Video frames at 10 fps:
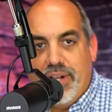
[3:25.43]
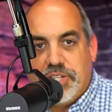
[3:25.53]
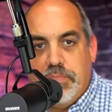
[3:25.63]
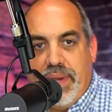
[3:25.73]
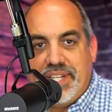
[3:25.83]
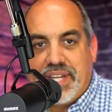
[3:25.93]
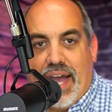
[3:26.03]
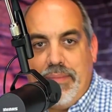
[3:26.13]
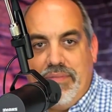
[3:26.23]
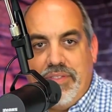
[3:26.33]
And so
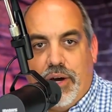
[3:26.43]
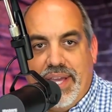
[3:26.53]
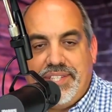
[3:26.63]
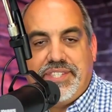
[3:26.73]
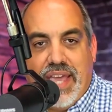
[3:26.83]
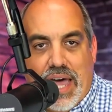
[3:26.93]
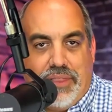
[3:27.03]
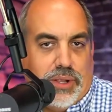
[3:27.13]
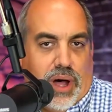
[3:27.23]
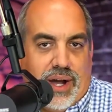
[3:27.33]
meantime, even though he said
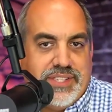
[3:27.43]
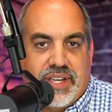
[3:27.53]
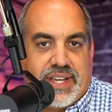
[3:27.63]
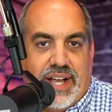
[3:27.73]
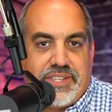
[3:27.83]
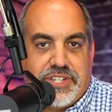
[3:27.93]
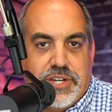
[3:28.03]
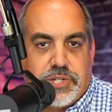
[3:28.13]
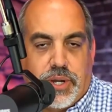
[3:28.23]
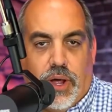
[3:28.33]
the law is
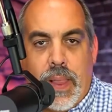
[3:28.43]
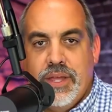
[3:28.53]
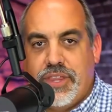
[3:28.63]
unconstitutional,